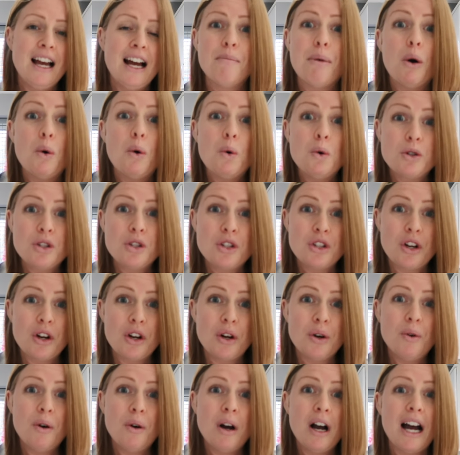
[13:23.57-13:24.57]
but
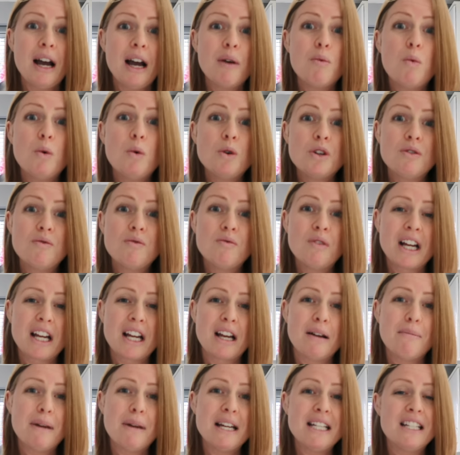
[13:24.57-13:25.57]
also I wouldn't
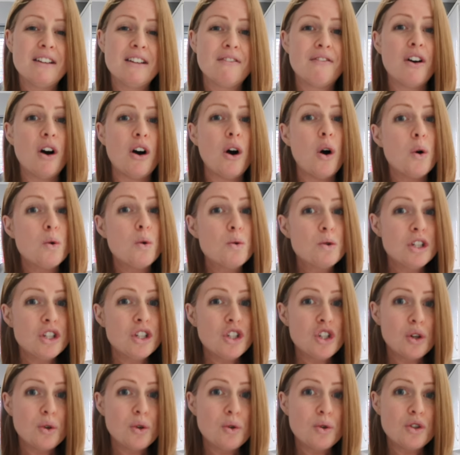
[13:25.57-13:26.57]
recommend it for older
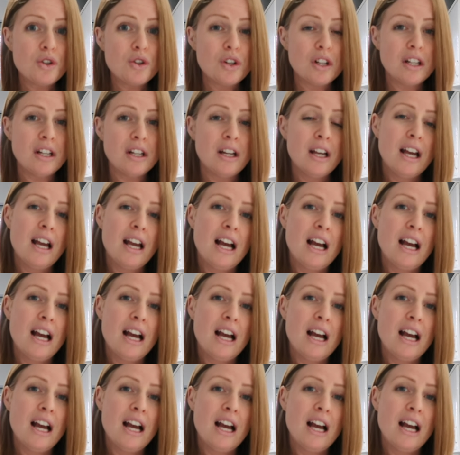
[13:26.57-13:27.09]
children.